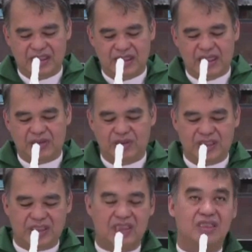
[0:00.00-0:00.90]
That
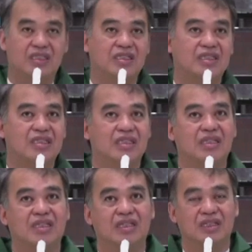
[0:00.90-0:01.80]
which
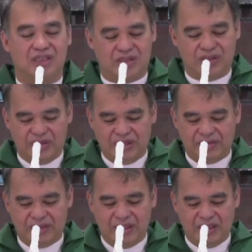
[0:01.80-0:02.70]
the story
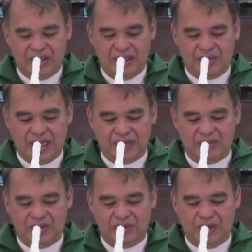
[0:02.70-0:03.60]
of in the
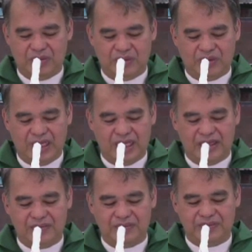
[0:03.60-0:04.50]
Bible will
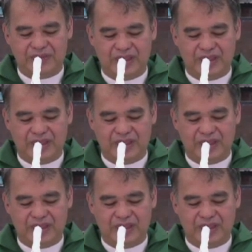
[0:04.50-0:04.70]
proclaim,